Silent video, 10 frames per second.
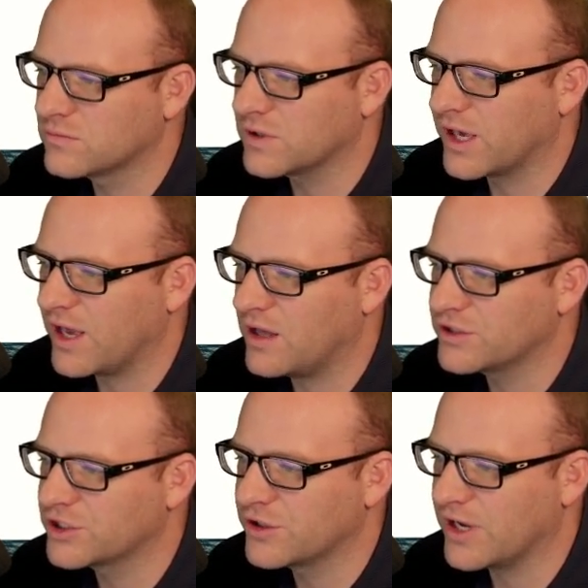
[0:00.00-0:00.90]
Okay, I'll
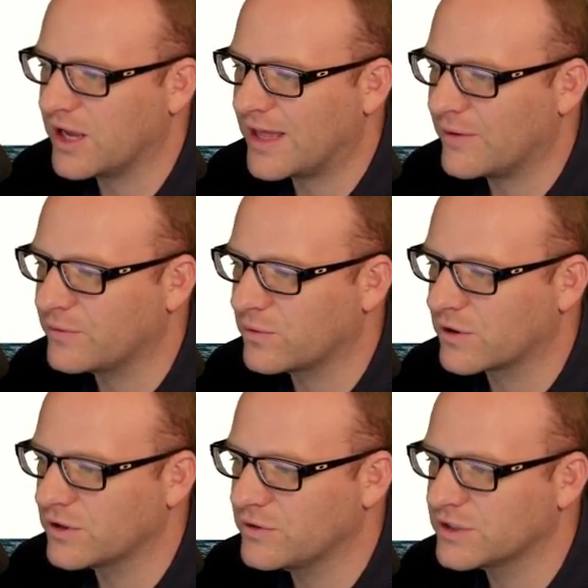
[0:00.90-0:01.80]
just show you how that would
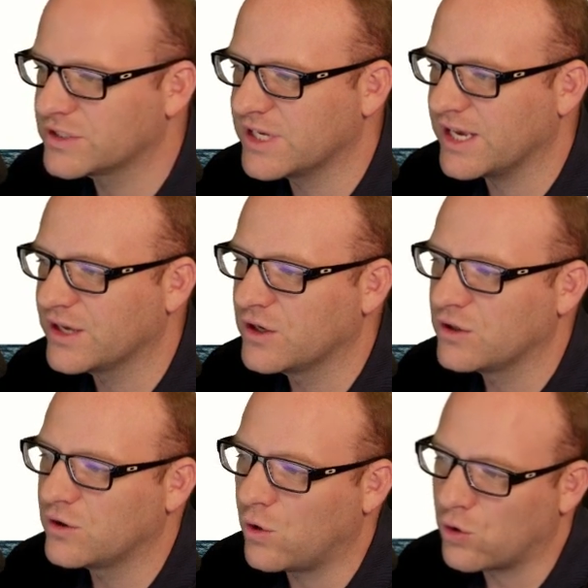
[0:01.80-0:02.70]
work. You just say
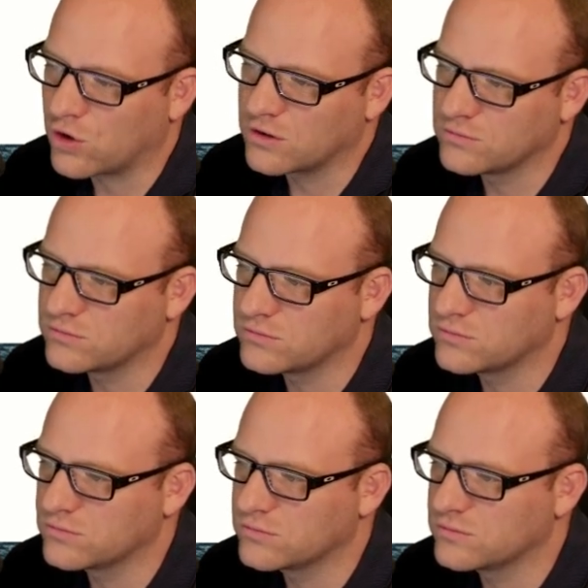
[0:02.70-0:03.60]
or,
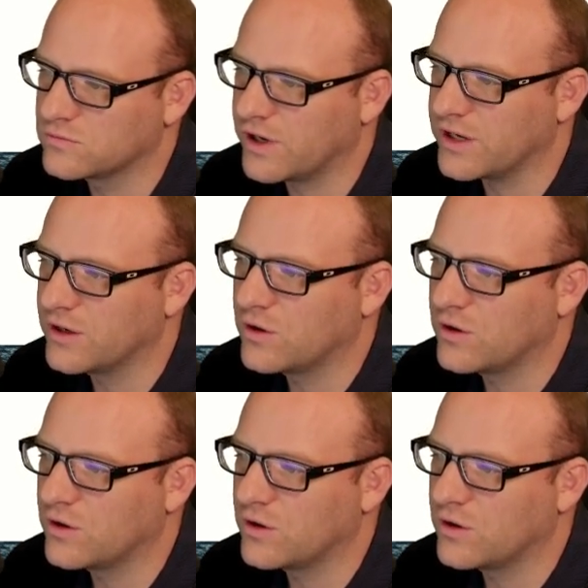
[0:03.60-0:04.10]
right?